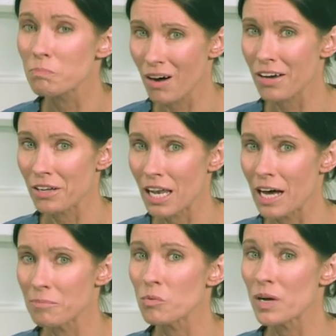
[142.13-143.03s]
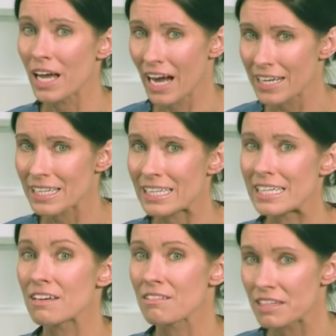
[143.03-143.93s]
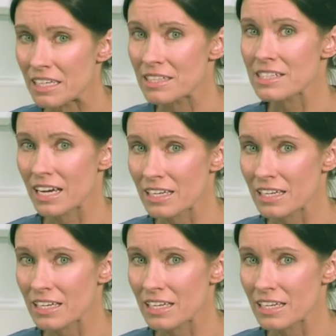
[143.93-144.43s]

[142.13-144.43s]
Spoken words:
biolab when handling these